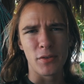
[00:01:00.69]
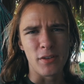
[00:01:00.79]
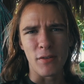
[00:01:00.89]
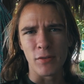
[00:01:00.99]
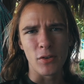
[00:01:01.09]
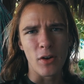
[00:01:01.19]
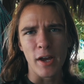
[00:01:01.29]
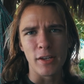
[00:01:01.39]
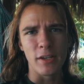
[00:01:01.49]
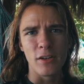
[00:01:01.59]
70 or
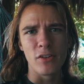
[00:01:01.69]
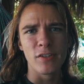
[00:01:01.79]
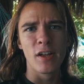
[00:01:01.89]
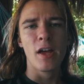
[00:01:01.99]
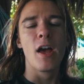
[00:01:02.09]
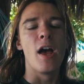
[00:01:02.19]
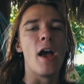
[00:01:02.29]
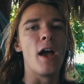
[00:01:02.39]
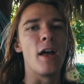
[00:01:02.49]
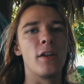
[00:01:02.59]
80 years.
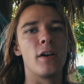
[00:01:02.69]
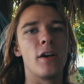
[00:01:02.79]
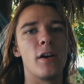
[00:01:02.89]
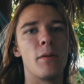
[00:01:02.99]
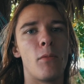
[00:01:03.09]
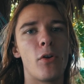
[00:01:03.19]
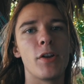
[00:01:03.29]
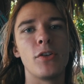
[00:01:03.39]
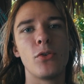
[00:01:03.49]
And more than